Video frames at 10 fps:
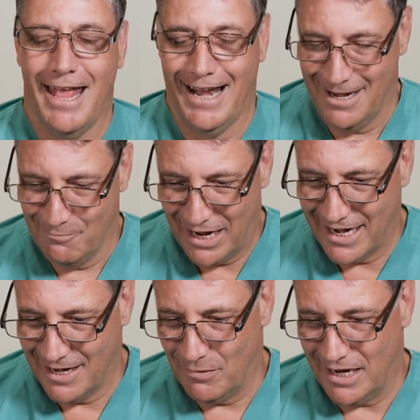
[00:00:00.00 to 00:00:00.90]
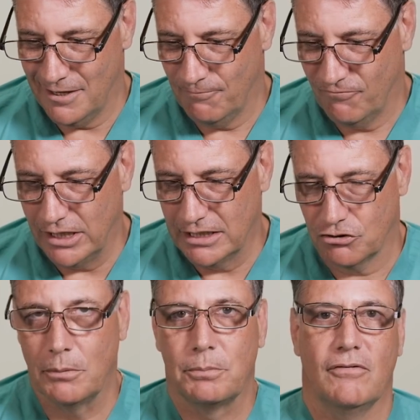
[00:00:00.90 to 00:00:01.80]
and in my, my very
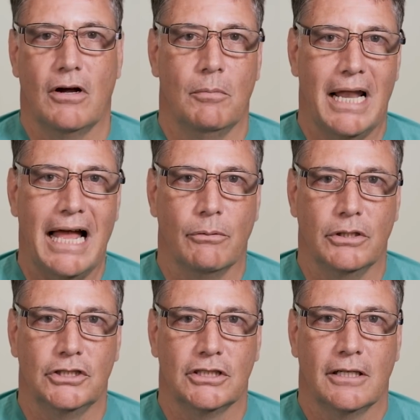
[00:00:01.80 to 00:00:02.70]
descriptive home language,